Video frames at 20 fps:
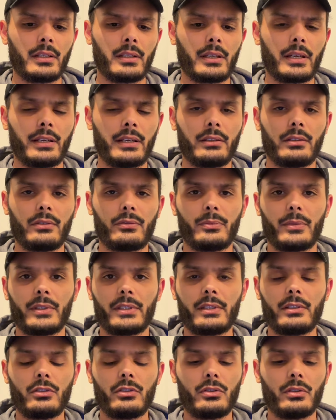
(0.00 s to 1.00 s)
kind of
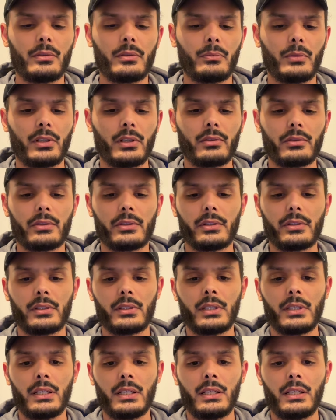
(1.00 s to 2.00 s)
message, because
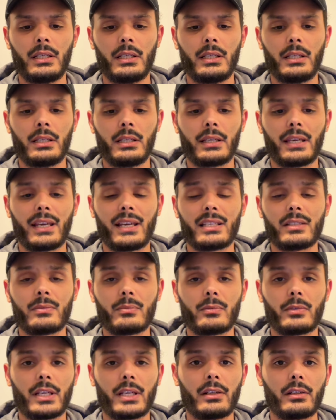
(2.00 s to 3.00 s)

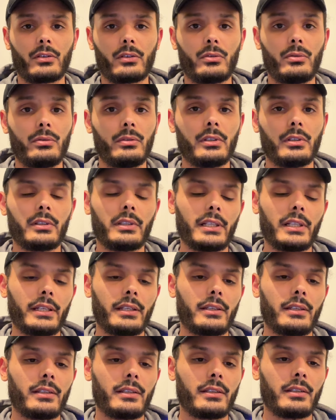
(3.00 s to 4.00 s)
Kasm could not
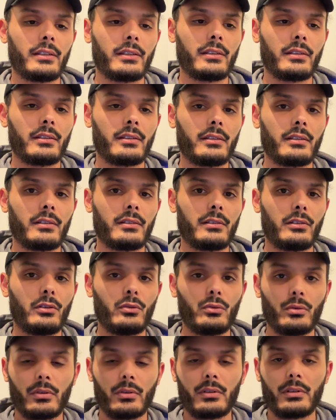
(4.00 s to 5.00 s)
like
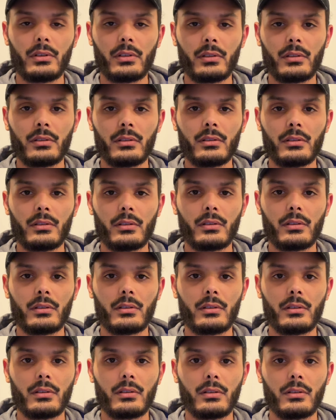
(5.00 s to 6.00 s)
look
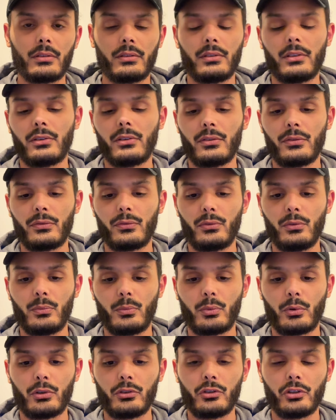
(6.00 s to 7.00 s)
on the full
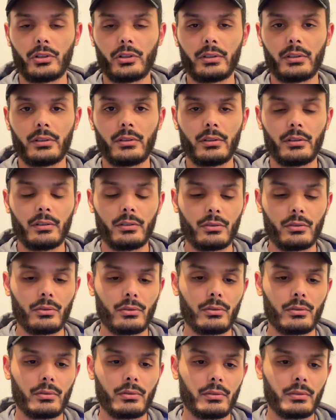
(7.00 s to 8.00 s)
project.
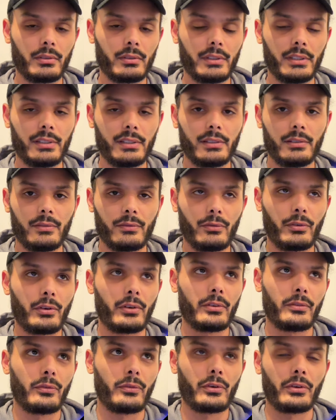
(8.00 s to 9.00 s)
So this is
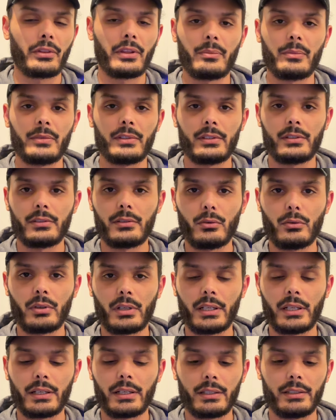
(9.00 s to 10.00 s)
for them, it's
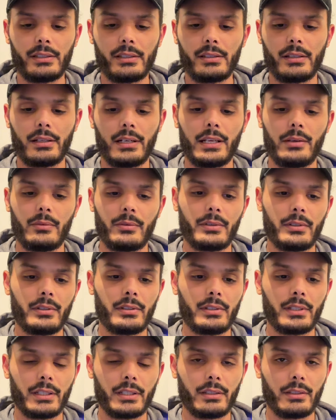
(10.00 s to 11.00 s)
look like a disclaimer,
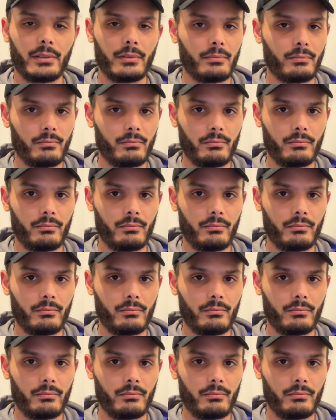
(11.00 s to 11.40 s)
like